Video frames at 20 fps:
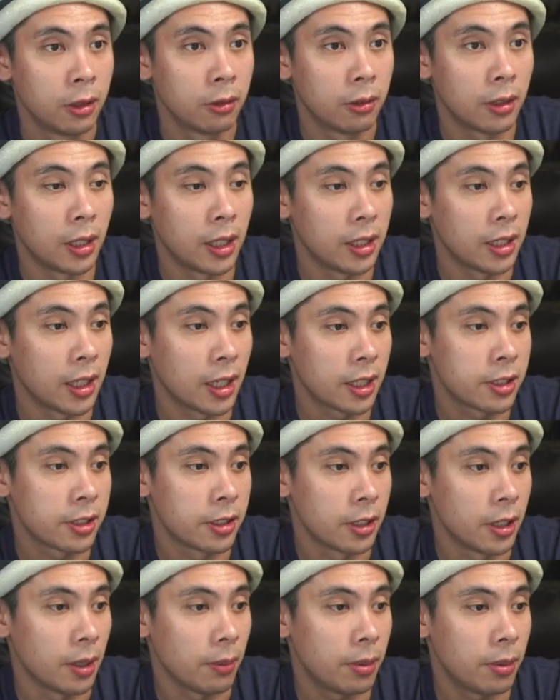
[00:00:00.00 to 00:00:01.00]
Right,
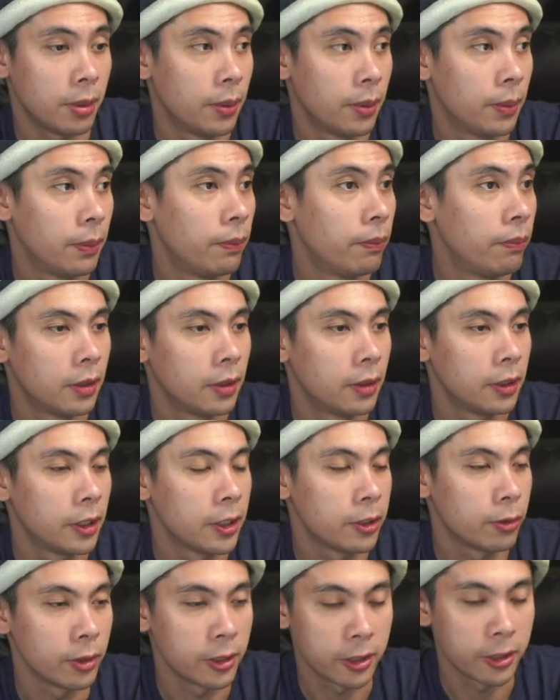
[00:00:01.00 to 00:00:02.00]
next up,
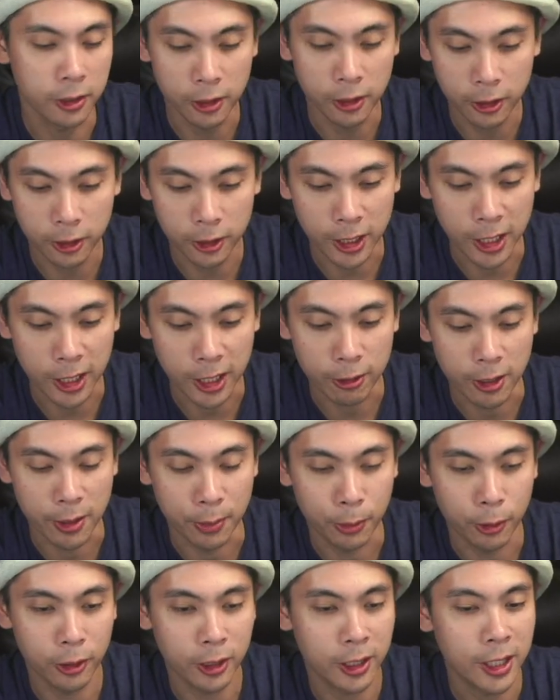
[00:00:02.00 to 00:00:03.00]
this one's another
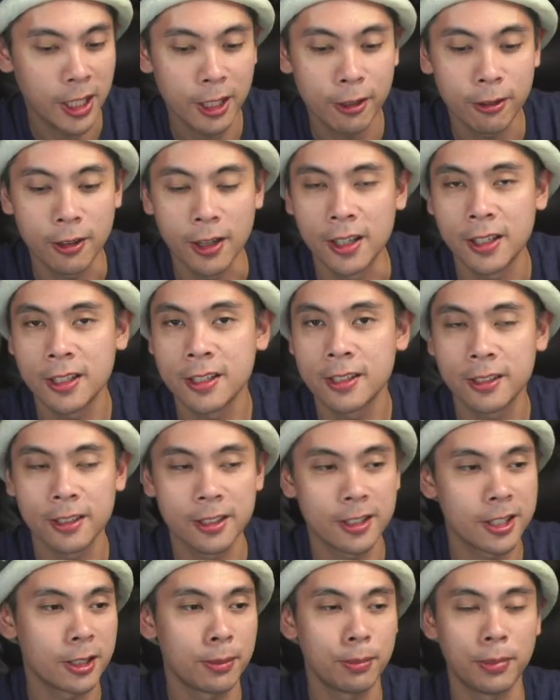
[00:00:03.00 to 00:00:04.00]
Keychron board. Keychron is
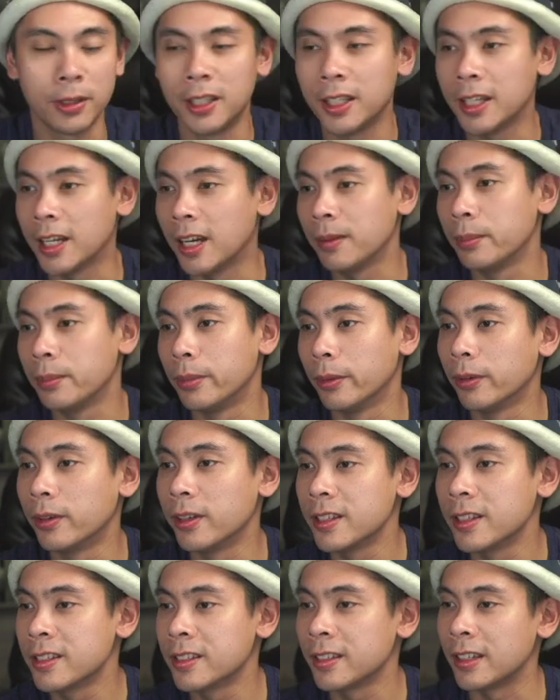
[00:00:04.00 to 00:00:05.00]
just spitting out
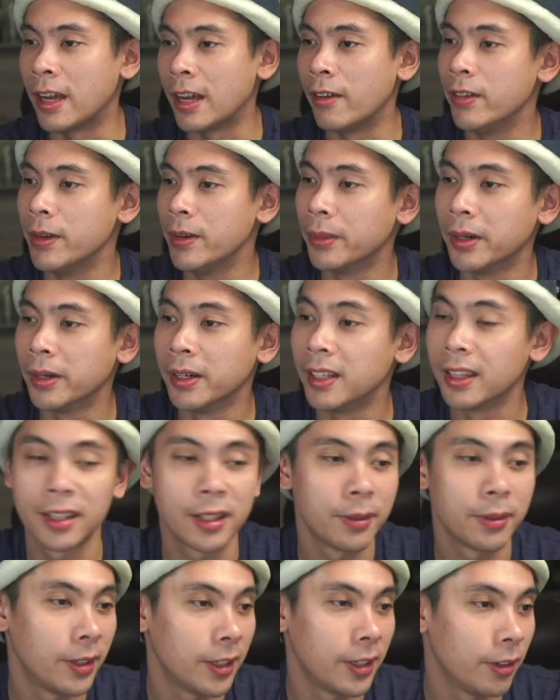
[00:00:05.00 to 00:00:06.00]
boards every
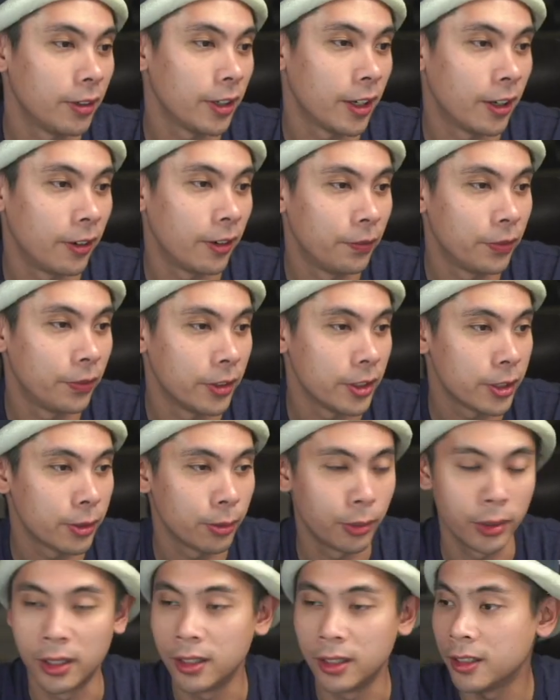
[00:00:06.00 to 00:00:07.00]
month, but here we go.
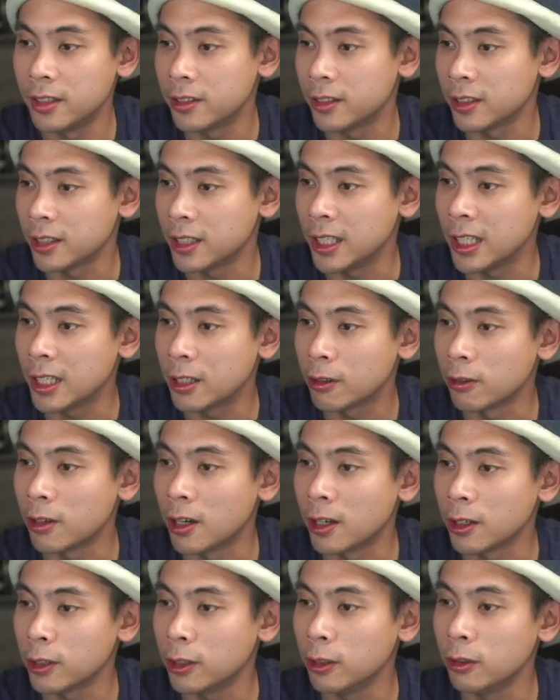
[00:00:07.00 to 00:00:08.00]
This one is the
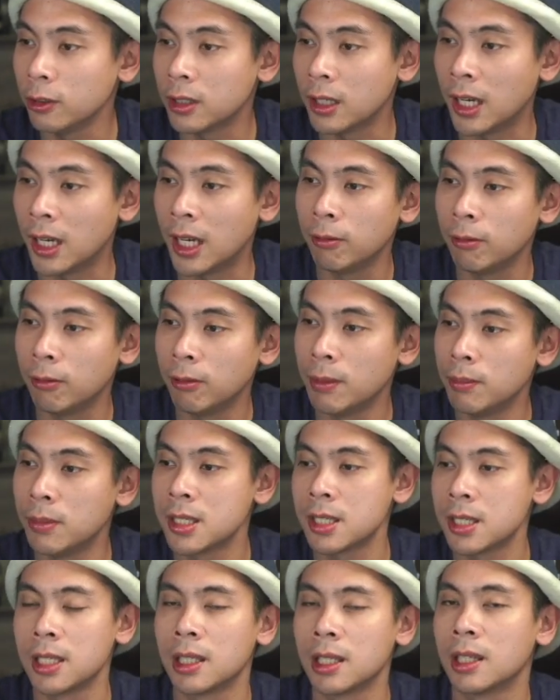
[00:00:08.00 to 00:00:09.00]
Keychron Q10. We
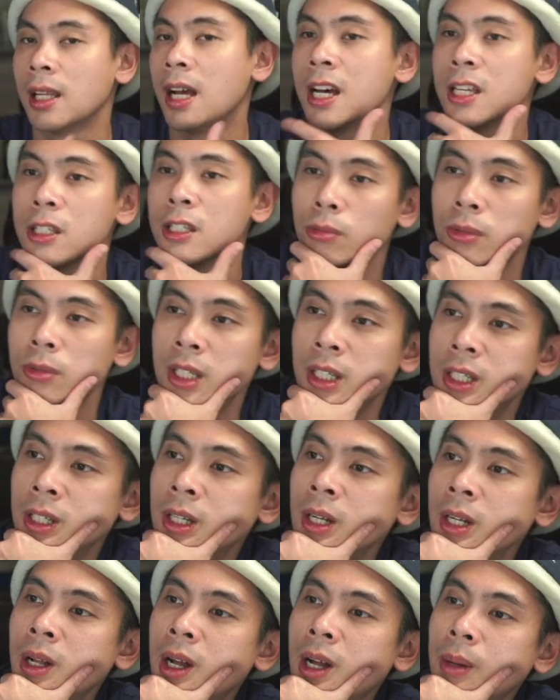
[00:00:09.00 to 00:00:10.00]
missed it last week.
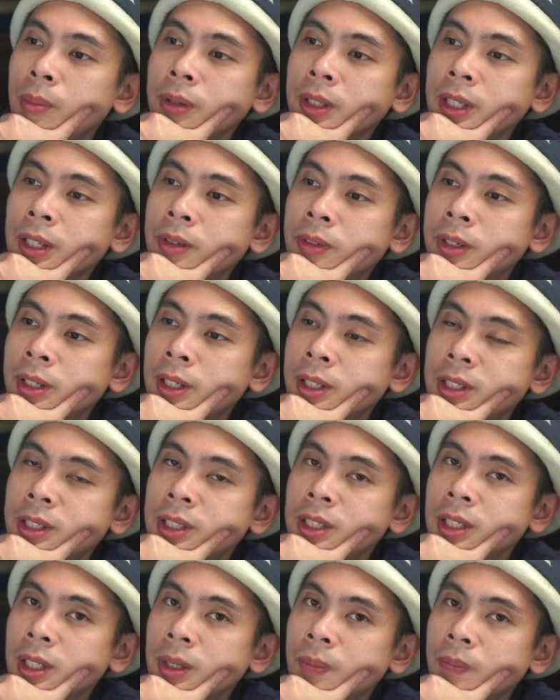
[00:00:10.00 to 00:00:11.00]
I believe
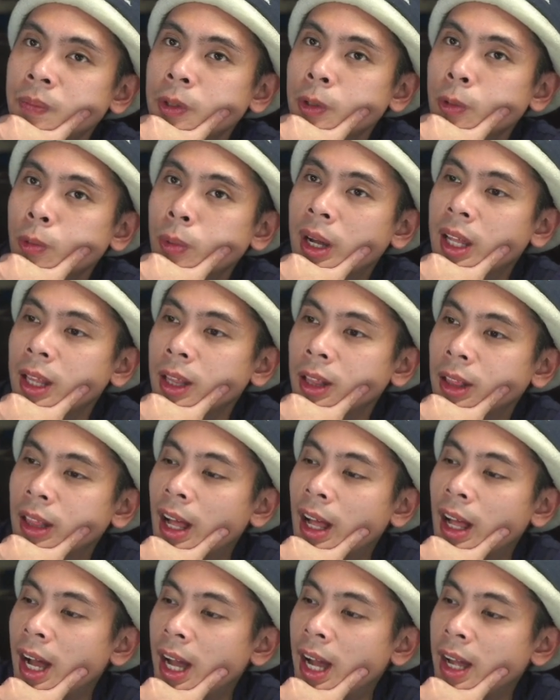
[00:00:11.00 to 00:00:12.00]
it went
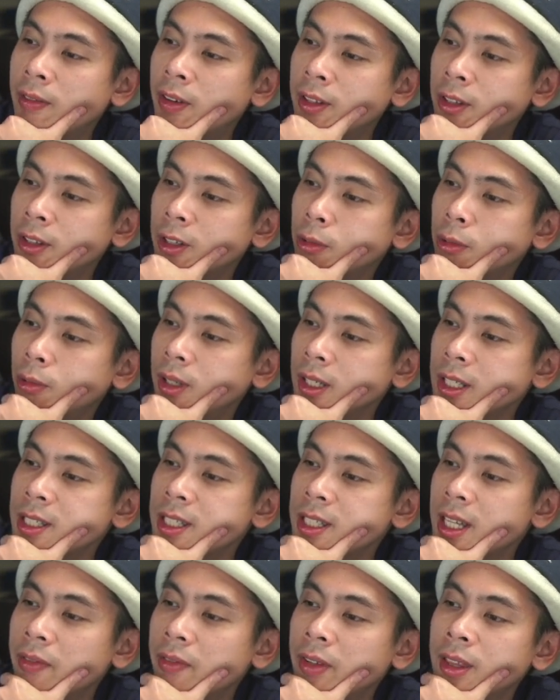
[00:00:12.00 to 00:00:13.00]
live on the
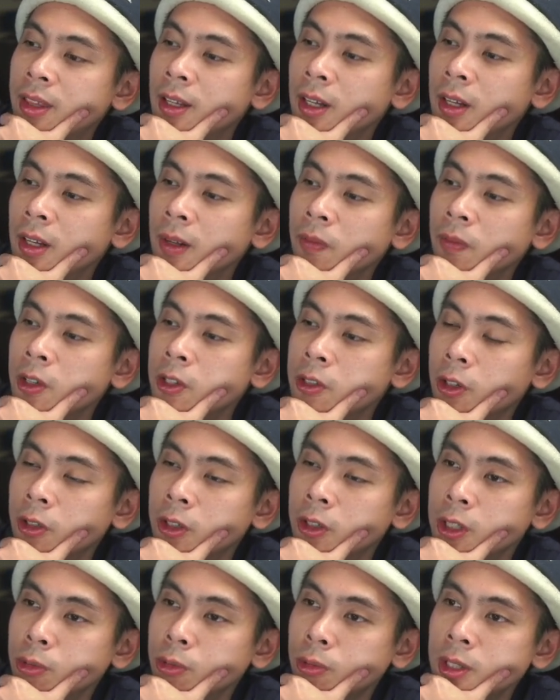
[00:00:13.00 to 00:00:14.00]
27th.
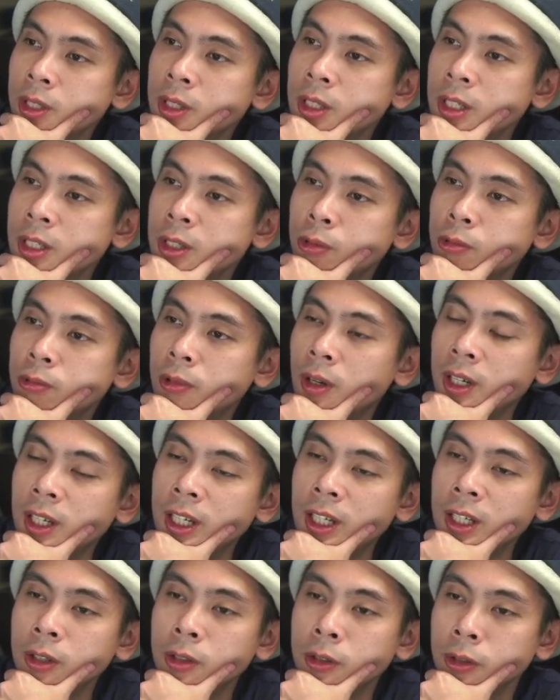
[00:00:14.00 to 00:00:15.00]
So this one is
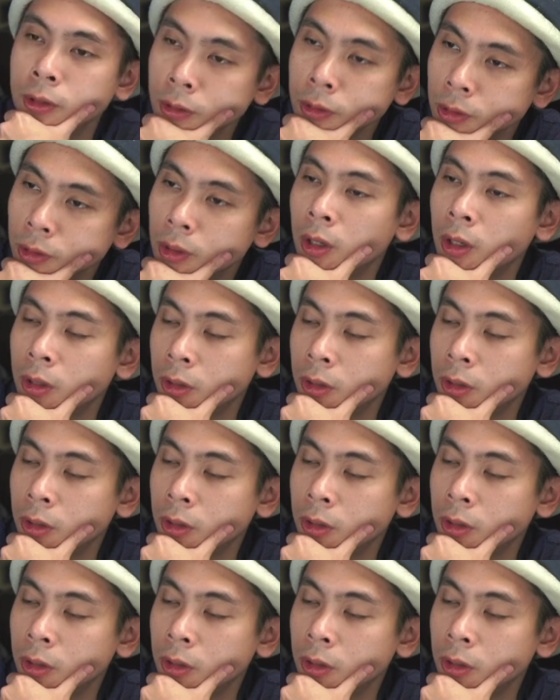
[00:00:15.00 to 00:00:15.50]
running to